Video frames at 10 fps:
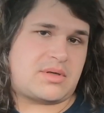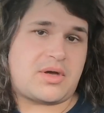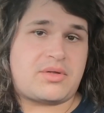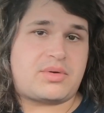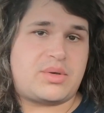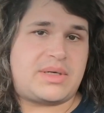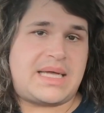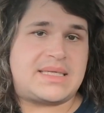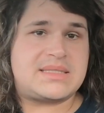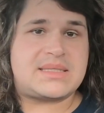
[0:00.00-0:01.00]
go through
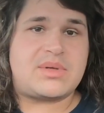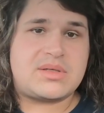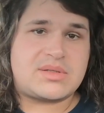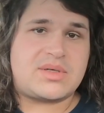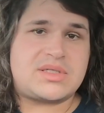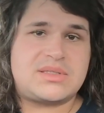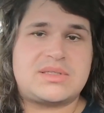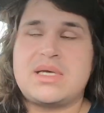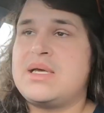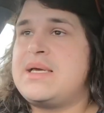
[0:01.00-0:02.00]
and answer some of those
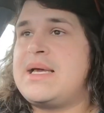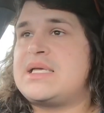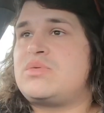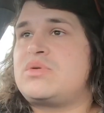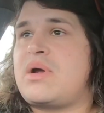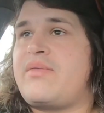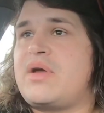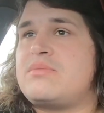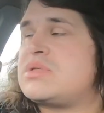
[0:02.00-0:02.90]
questions as we drive home.